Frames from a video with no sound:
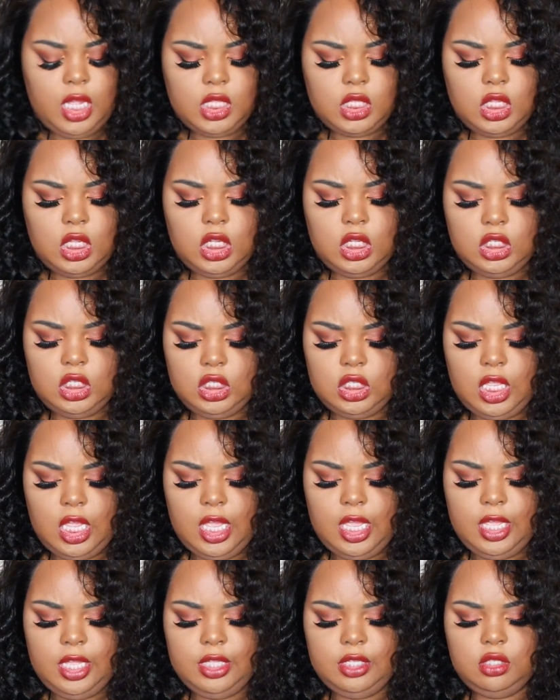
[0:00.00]
I think it just
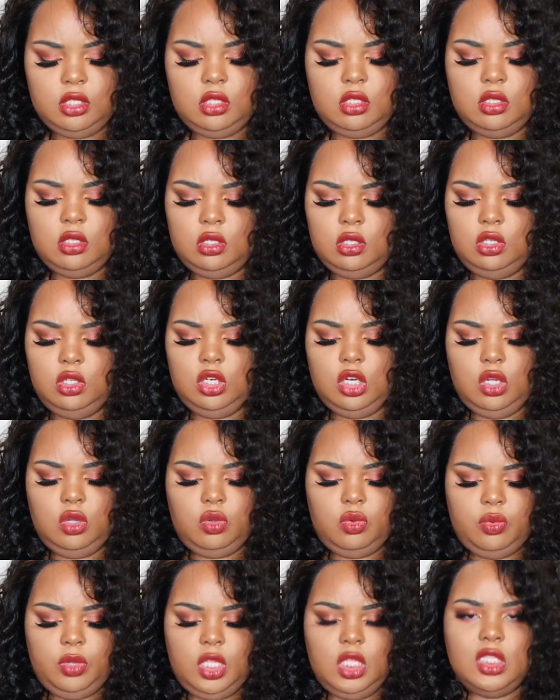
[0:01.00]
has, you know,
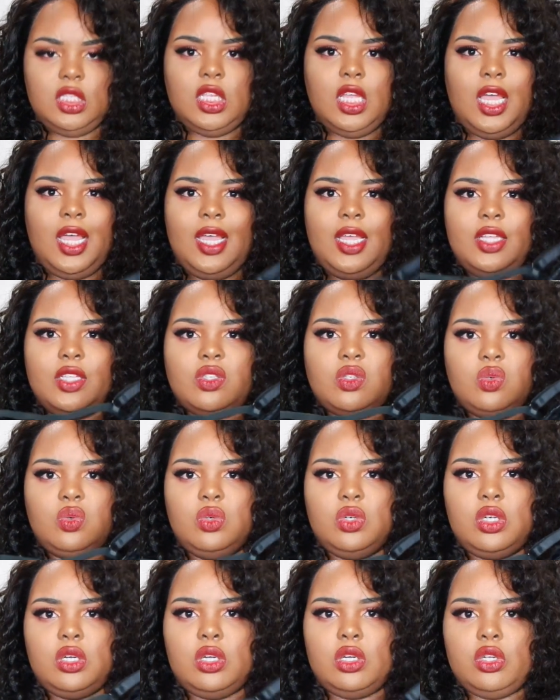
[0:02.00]
queen size
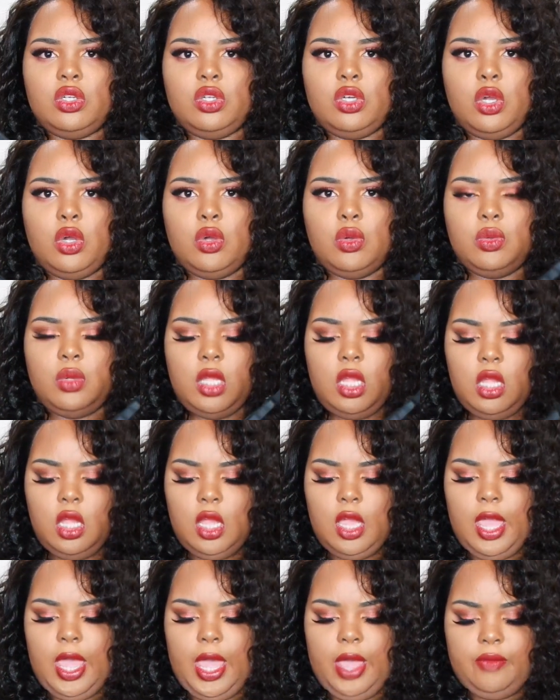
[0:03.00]
or, you know,
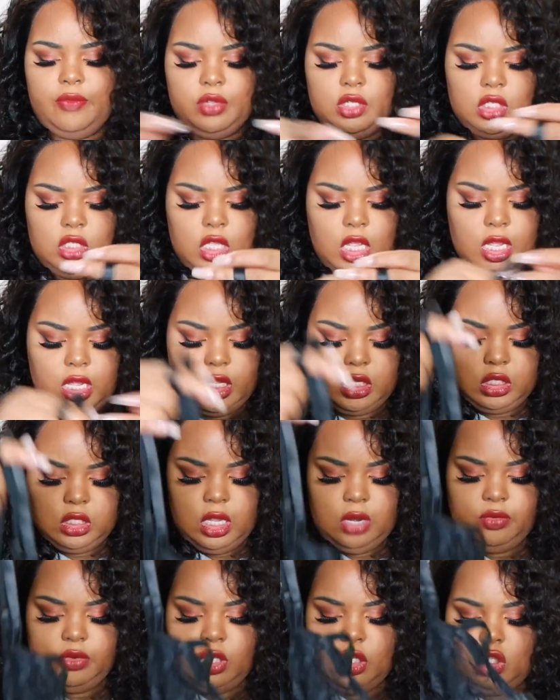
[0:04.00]
average size.
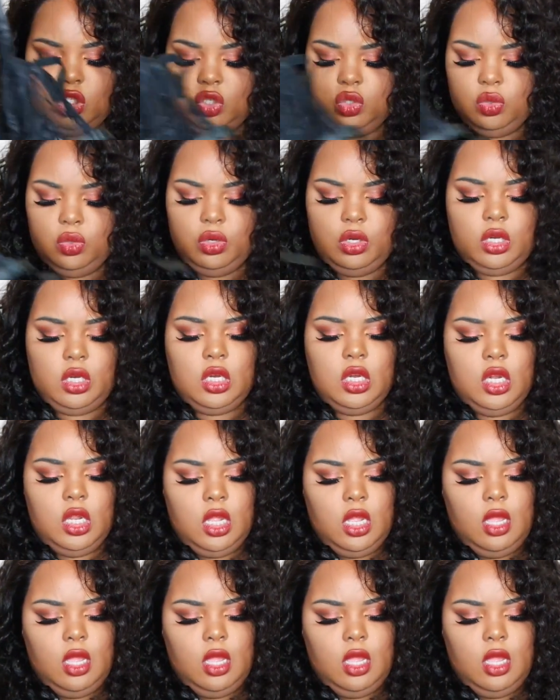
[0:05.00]
Not really sure.